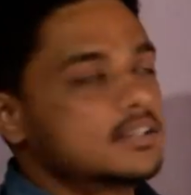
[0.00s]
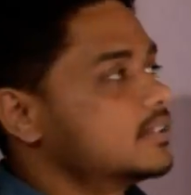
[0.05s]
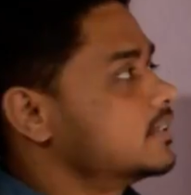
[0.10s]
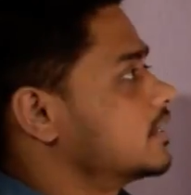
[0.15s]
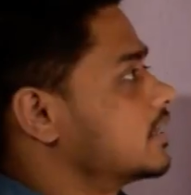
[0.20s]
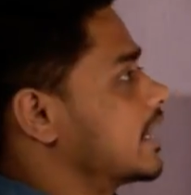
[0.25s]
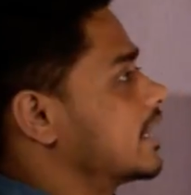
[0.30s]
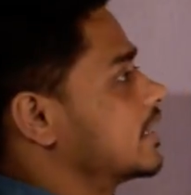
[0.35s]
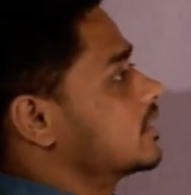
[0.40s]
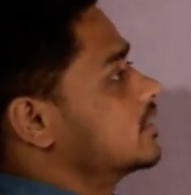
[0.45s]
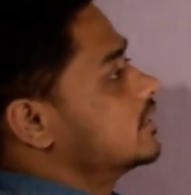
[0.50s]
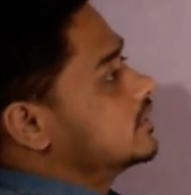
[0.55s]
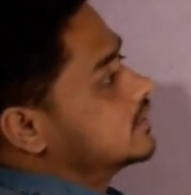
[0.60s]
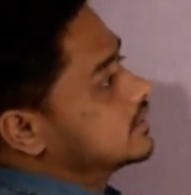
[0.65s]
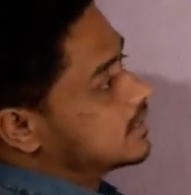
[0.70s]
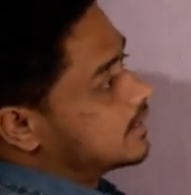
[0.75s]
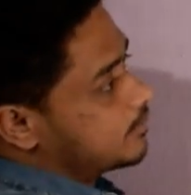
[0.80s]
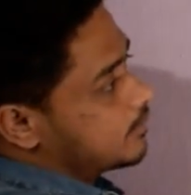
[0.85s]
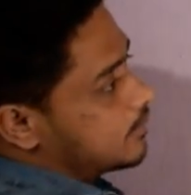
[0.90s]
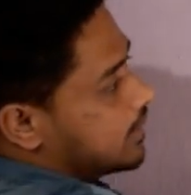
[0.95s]
Right.
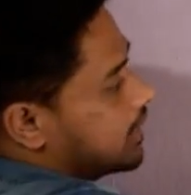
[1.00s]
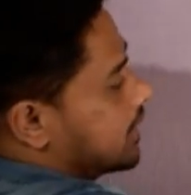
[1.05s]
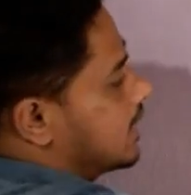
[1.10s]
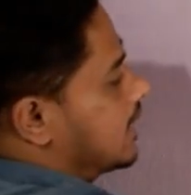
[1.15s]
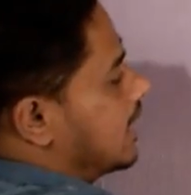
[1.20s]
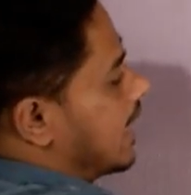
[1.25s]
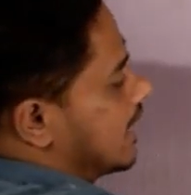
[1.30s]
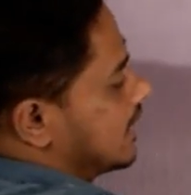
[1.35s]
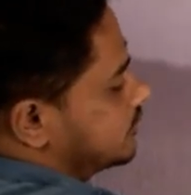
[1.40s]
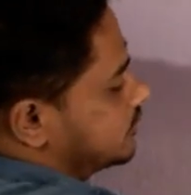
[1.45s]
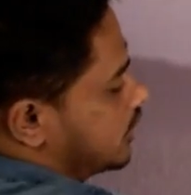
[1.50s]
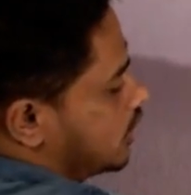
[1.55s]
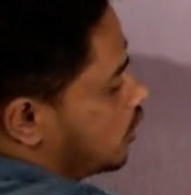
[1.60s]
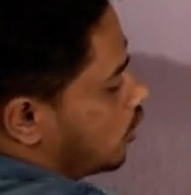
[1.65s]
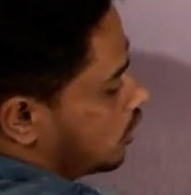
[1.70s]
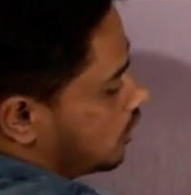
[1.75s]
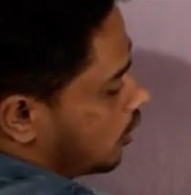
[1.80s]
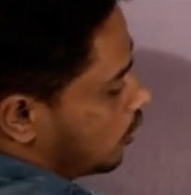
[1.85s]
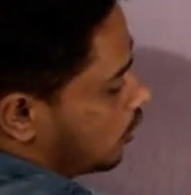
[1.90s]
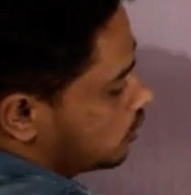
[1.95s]
Similarly, as we
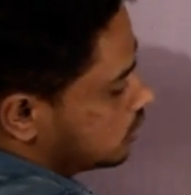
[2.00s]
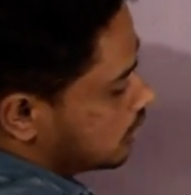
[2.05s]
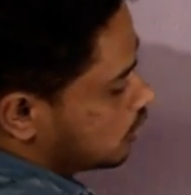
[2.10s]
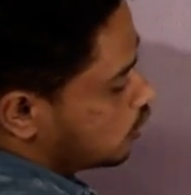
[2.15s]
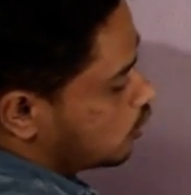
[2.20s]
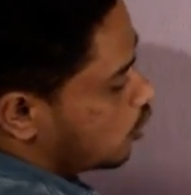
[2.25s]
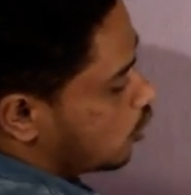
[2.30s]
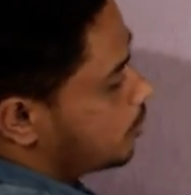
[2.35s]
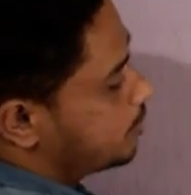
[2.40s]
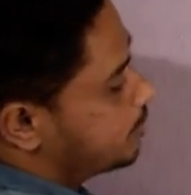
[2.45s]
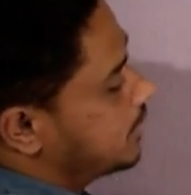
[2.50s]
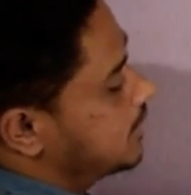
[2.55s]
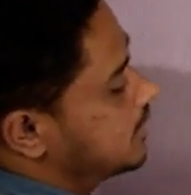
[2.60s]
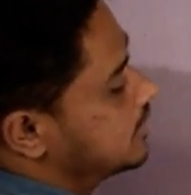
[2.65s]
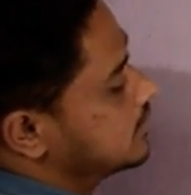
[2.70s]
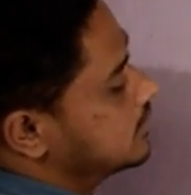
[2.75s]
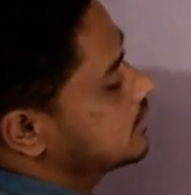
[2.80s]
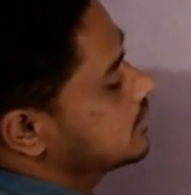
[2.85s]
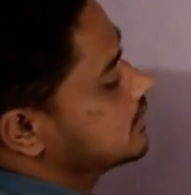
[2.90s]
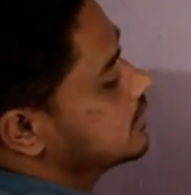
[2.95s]
go down the group,
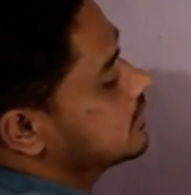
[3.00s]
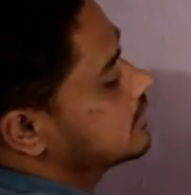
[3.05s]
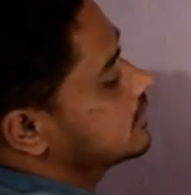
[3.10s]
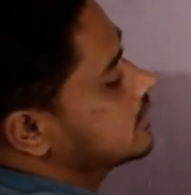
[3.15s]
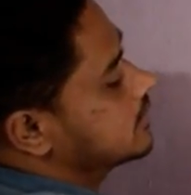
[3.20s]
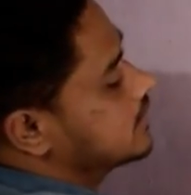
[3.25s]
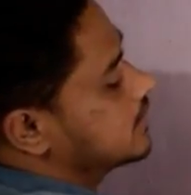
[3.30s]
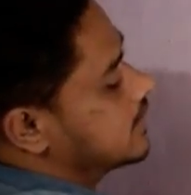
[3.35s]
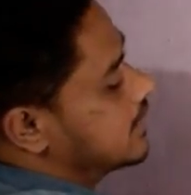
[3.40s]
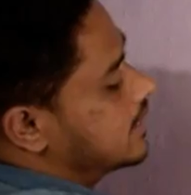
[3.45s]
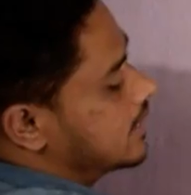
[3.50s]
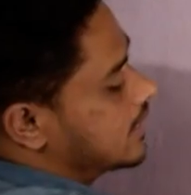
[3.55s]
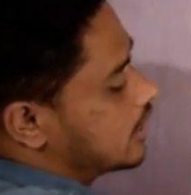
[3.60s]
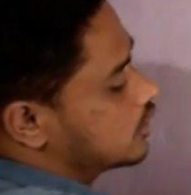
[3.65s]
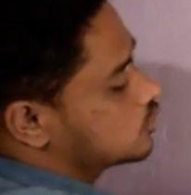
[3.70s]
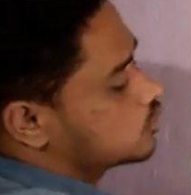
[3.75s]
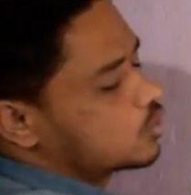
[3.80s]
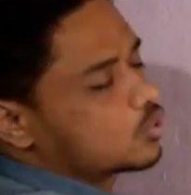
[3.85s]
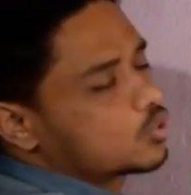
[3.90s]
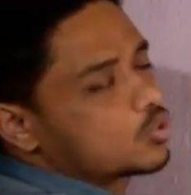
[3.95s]
here
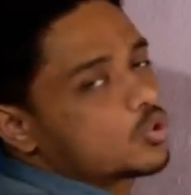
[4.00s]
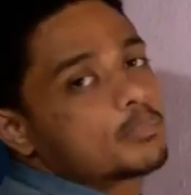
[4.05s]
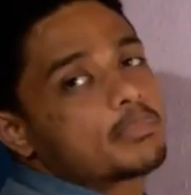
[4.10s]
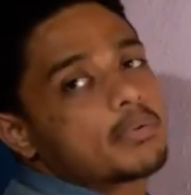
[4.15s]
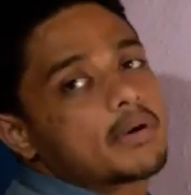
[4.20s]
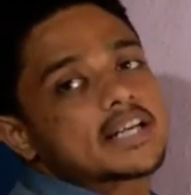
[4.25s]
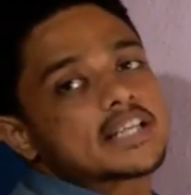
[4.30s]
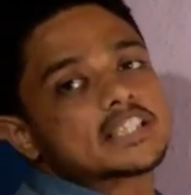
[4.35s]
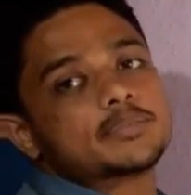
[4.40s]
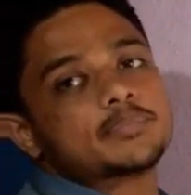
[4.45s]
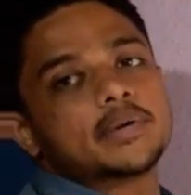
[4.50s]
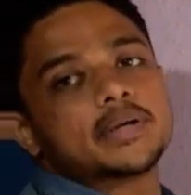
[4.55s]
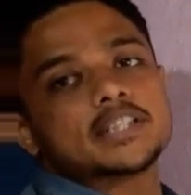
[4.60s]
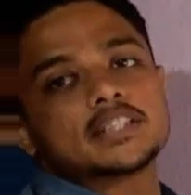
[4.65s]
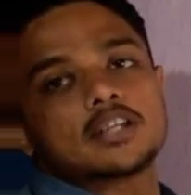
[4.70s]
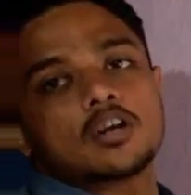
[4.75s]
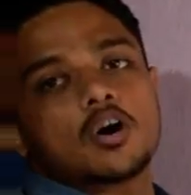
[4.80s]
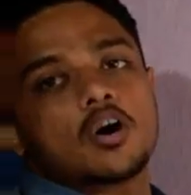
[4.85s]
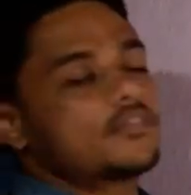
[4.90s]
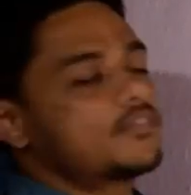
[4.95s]
also no
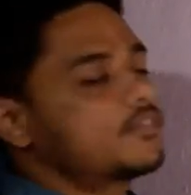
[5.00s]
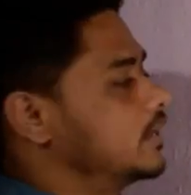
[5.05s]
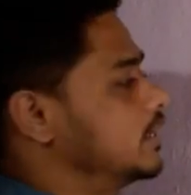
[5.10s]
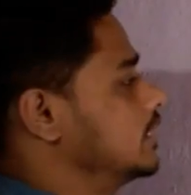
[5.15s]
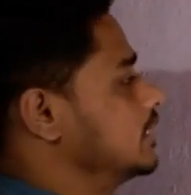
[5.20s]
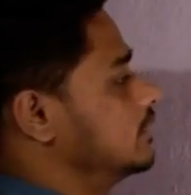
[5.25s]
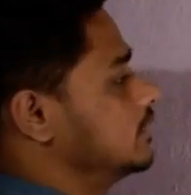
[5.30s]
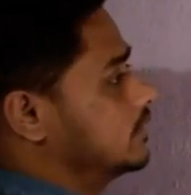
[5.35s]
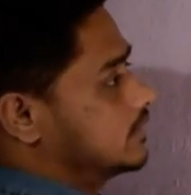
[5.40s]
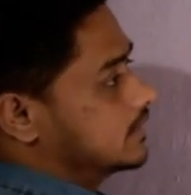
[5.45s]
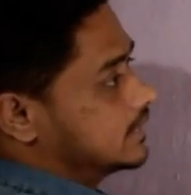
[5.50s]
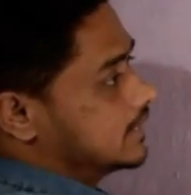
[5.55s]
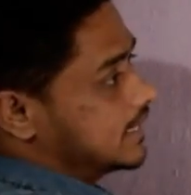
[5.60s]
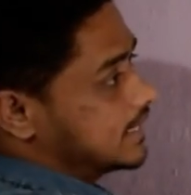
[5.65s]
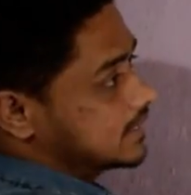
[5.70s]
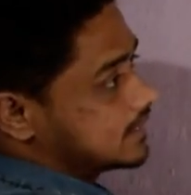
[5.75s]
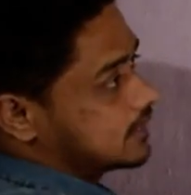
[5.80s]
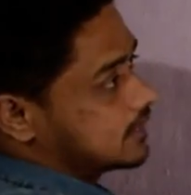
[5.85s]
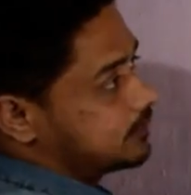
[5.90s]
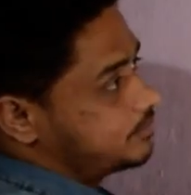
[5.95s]
participation of these